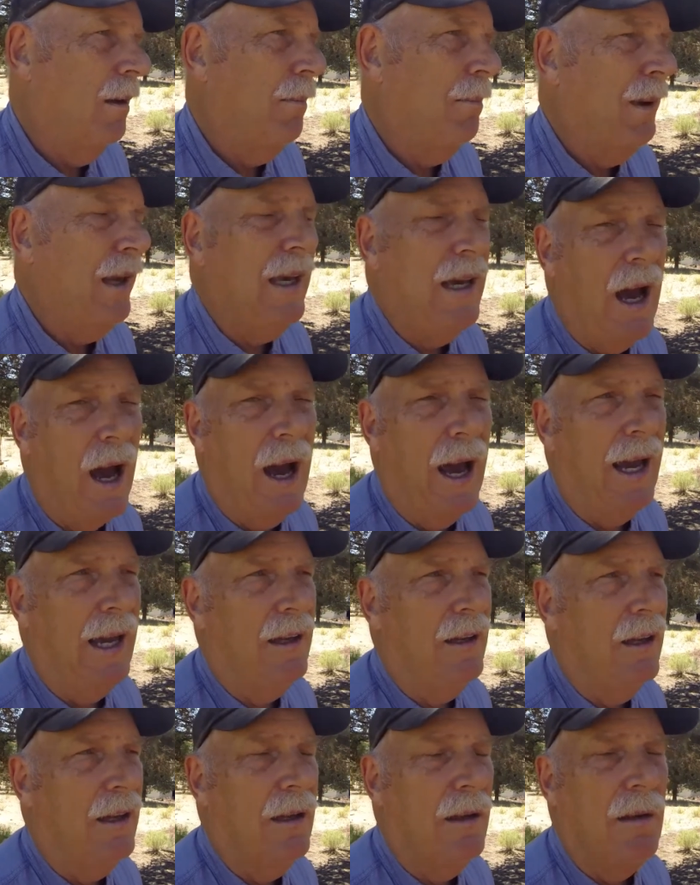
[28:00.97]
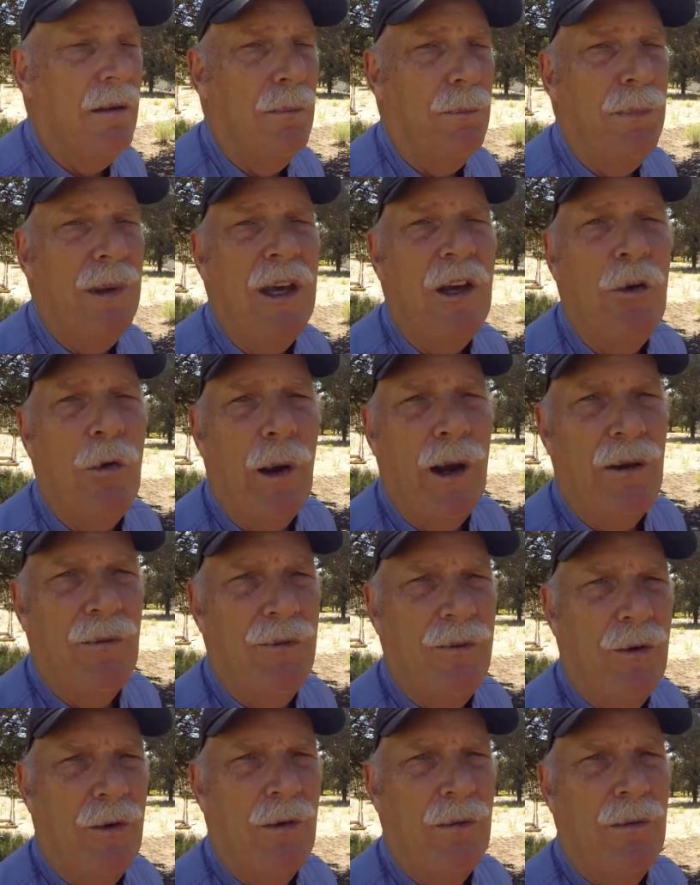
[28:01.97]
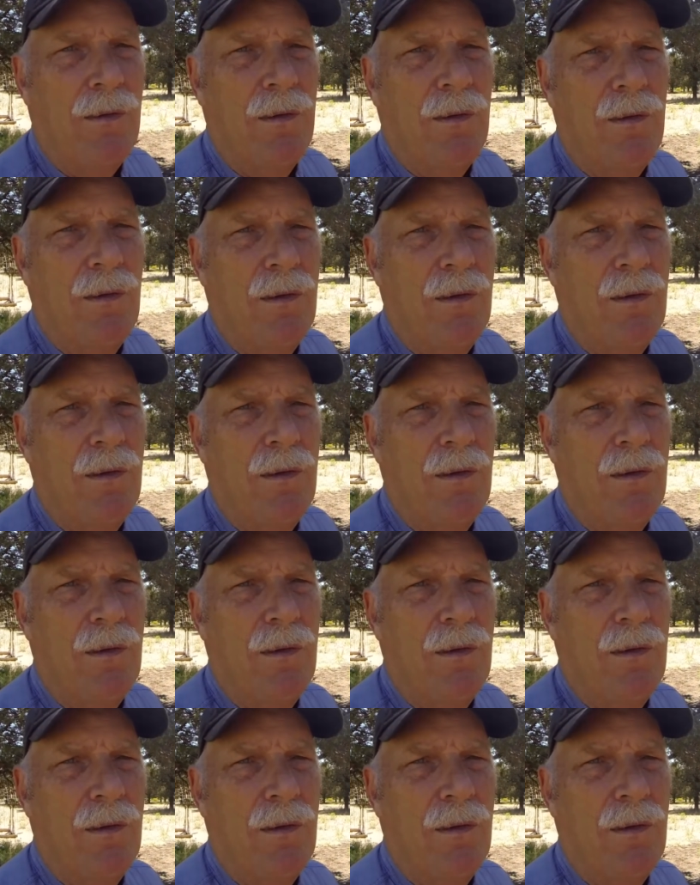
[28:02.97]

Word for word: be kind, be grateful.